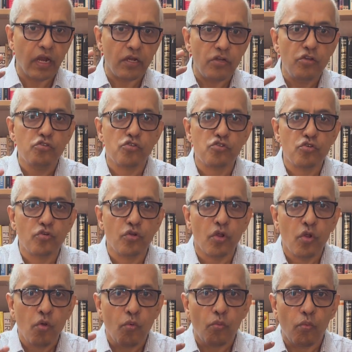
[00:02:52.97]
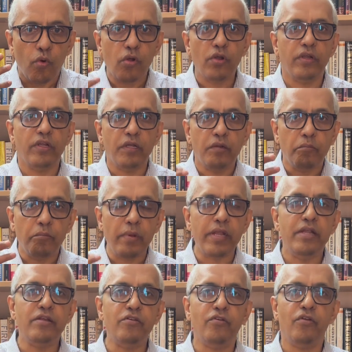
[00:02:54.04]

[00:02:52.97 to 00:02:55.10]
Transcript: understood what it meant